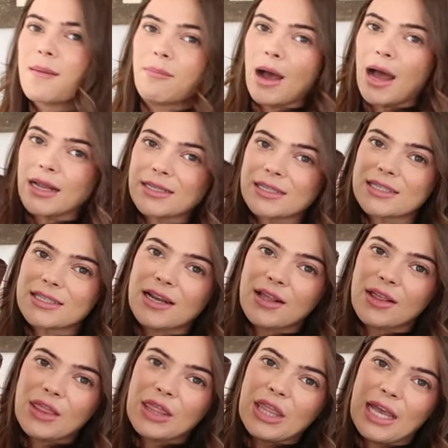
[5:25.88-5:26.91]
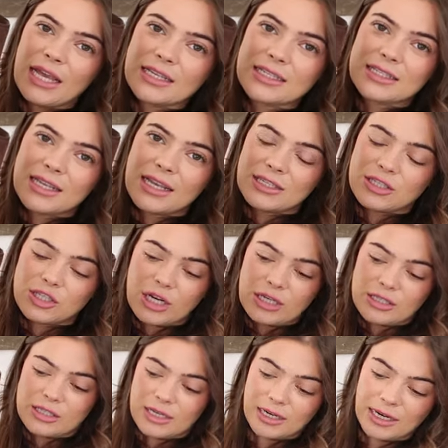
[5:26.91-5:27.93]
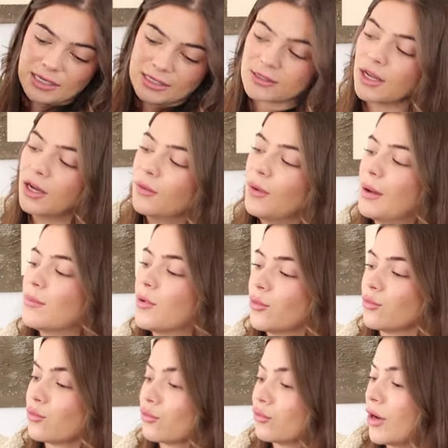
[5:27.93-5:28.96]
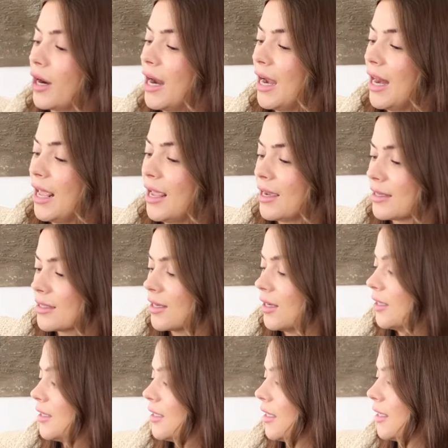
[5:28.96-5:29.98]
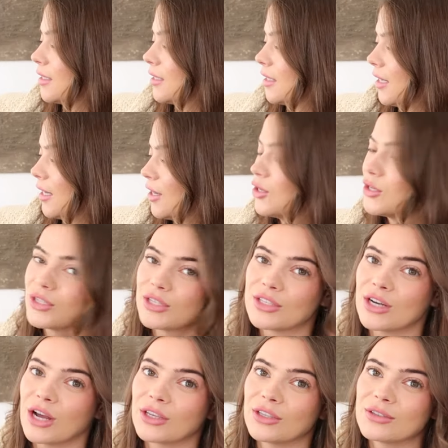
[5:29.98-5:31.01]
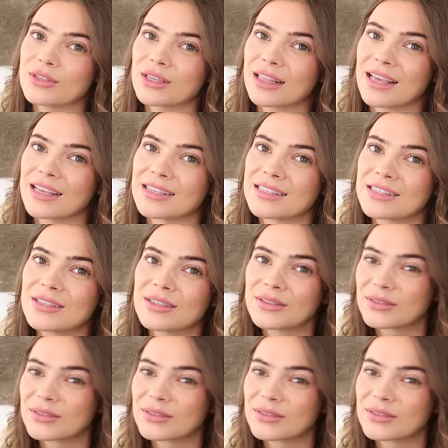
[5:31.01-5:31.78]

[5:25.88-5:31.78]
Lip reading: but this is just stunning. So I'm really excited to start using this.